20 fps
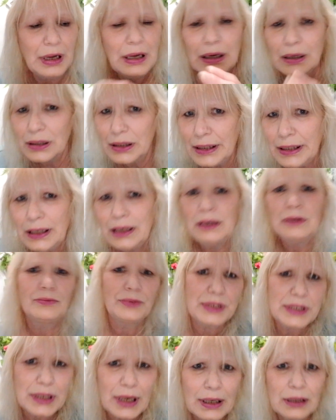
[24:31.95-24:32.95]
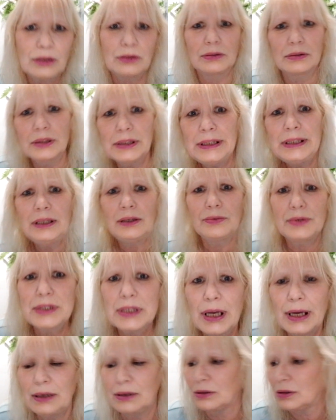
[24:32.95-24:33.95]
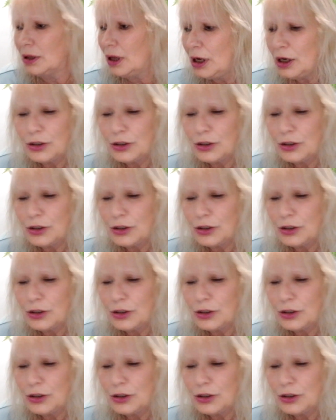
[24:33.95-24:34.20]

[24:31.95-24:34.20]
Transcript: Clean it, recycle, clean it, recycle.